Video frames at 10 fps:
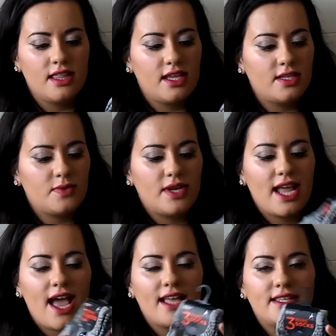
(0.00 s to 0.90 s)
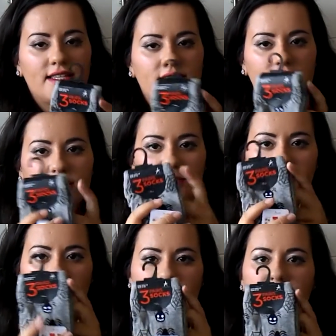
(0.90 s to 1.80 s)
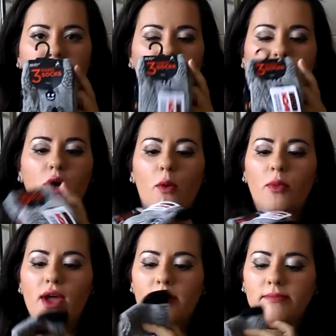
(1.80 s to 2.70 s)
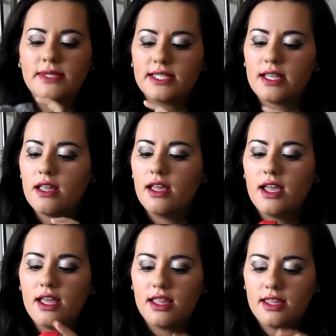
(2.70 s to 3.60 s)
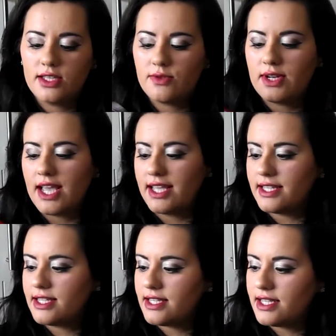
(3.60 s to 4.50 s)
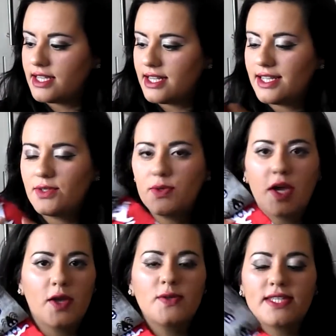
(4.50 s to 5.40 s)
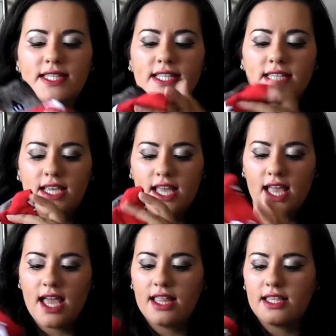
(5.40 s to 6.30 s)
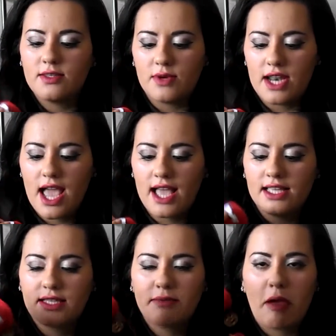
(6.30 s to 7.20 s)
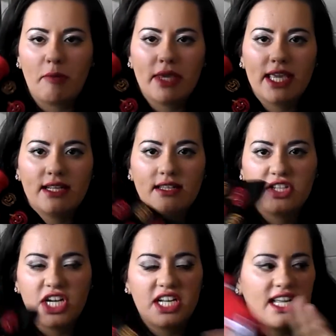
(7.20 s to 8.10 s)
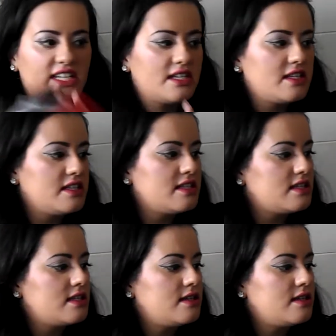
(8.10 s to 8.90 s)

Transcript: This one has spiders and cobwebs. This one has little ghosts. And this one has pumpkins, jack-o'-lanterns.